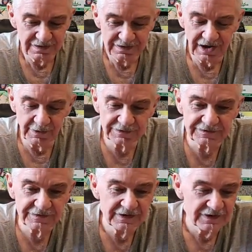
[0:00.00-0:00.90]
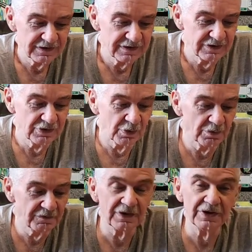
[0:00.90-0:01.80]
Now it's
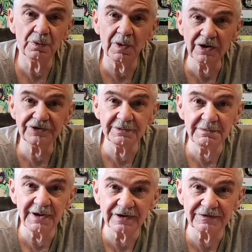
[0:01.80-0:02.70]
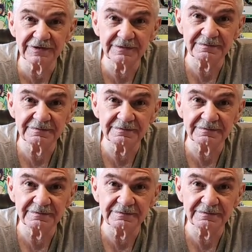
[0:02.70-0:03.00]
known very well to be medicine.